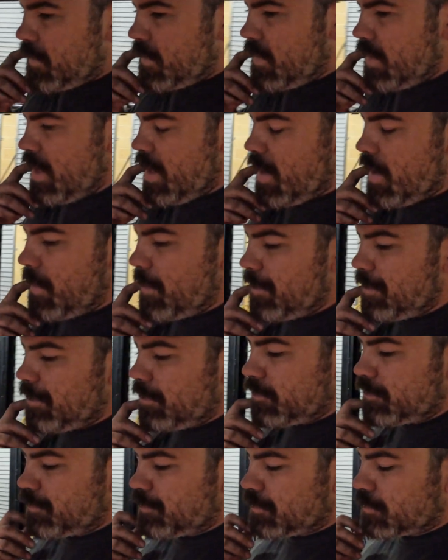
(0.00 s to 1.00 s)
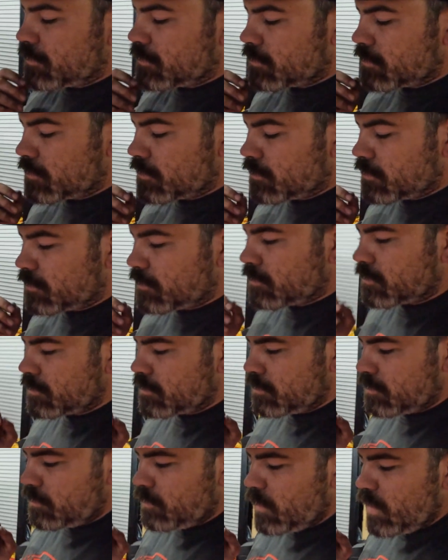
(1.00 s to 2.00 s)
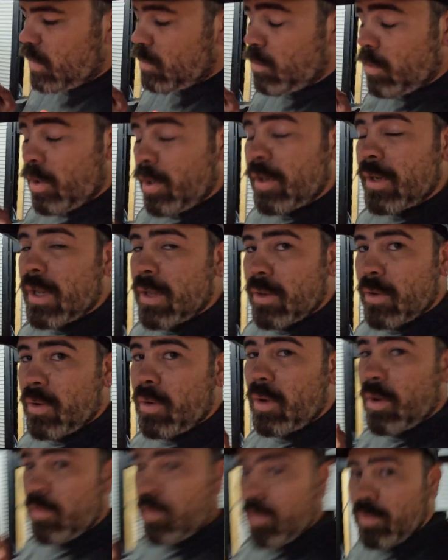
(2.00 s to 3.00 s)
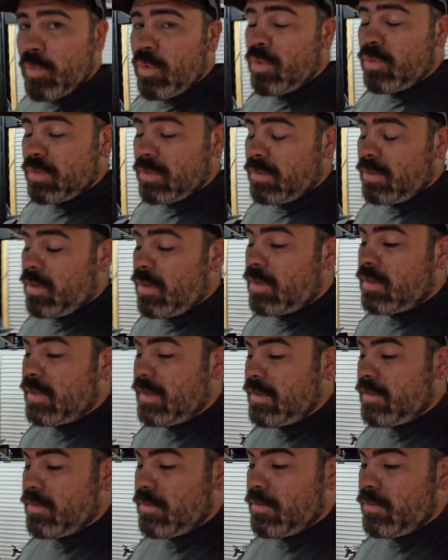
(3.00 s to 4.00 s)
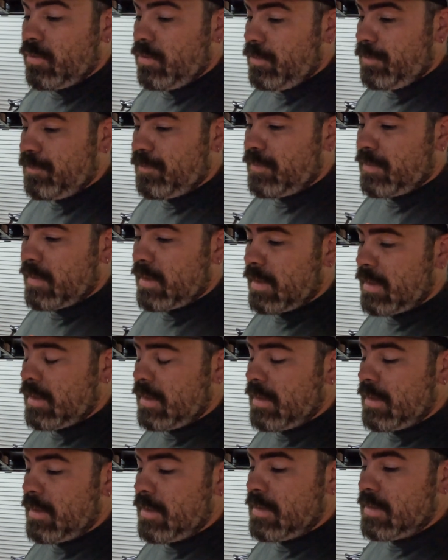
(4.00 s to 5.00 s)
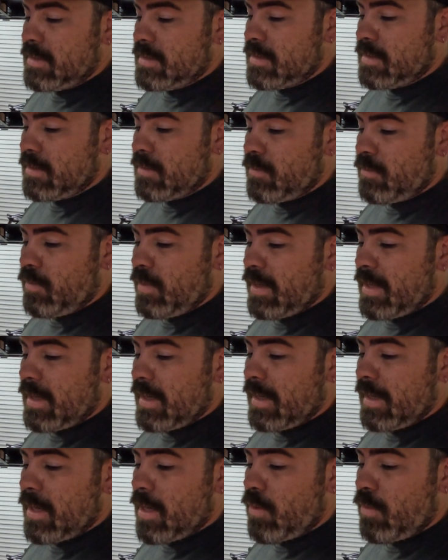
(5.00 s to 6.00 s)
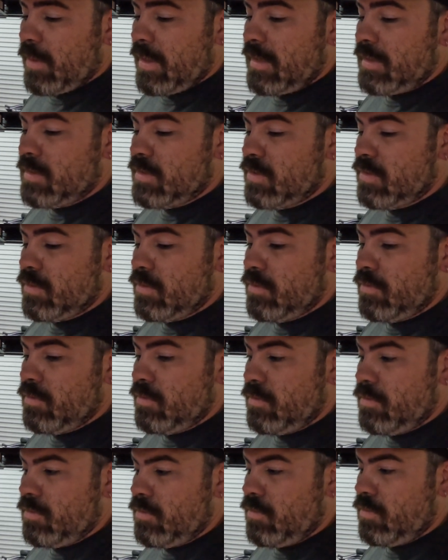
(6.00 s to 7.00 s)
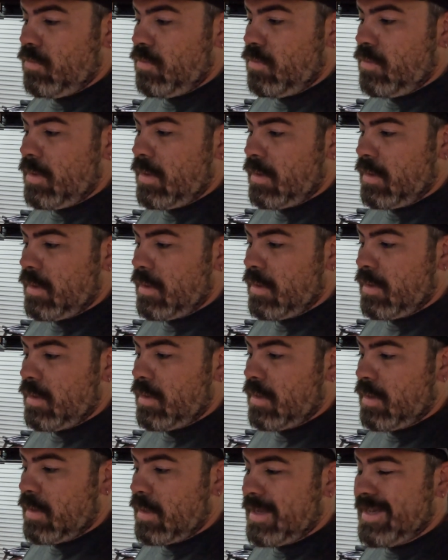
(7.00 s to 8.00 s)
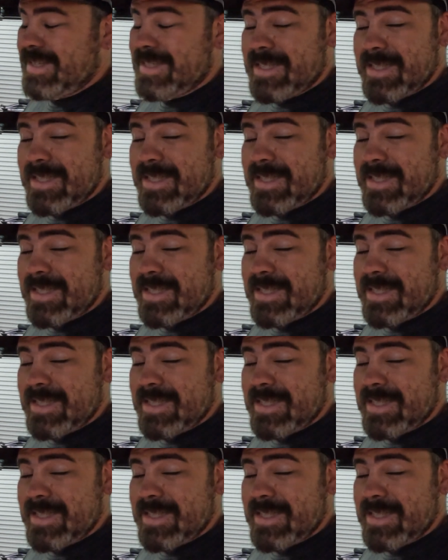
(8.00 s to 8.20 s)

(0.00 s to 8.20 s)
Now, what I will more than likely do is we're going to go into a